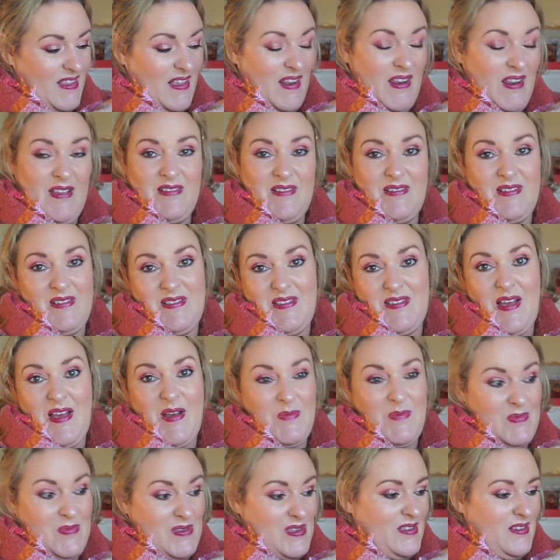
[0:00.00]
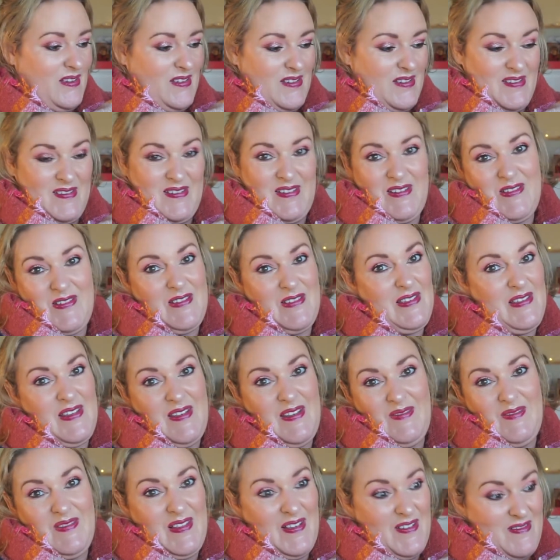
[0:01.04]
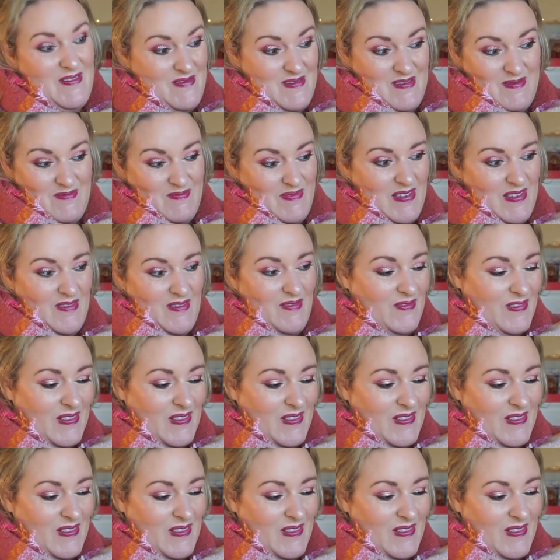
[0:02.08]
Like she stops because she just keeps going, but